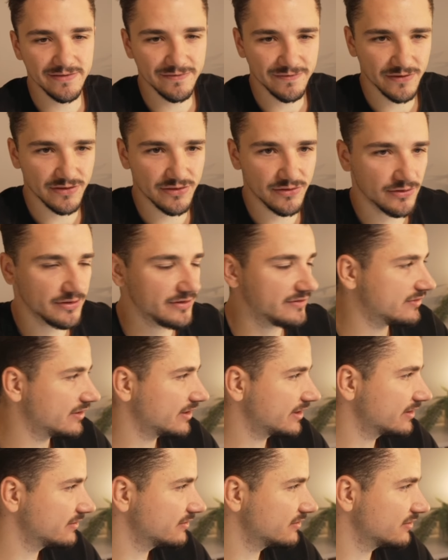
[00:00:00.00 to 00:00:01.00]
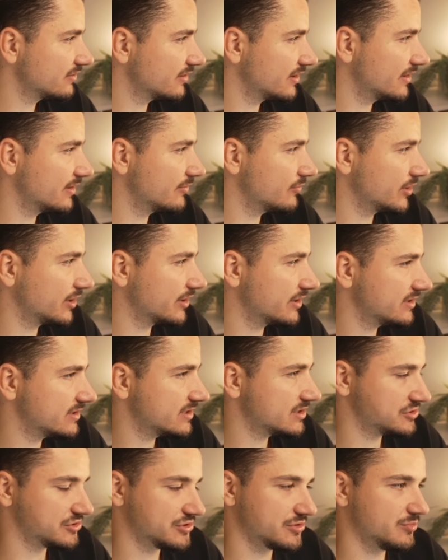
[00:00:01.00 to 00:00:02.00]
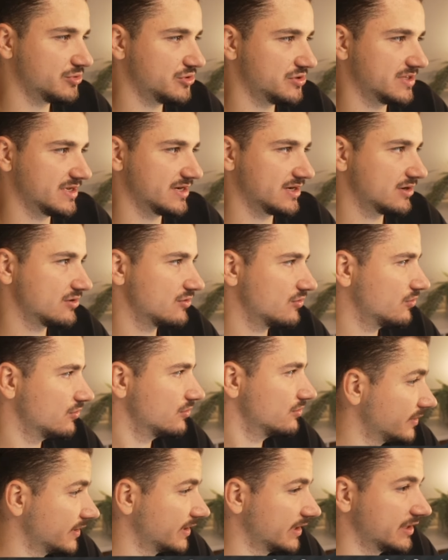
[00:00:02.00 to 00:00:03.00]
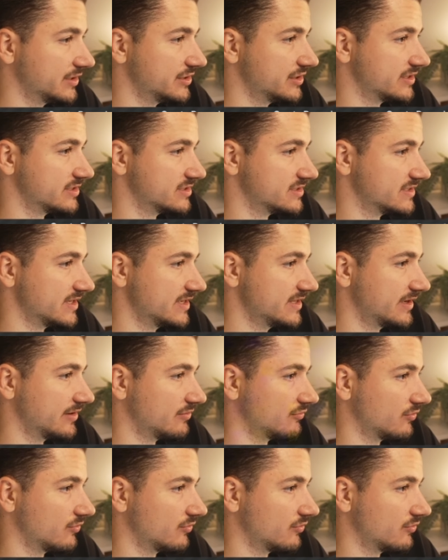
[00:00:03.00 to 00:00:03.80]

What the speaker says: for 30 seconds and then we're going to distribute that call. And you can see that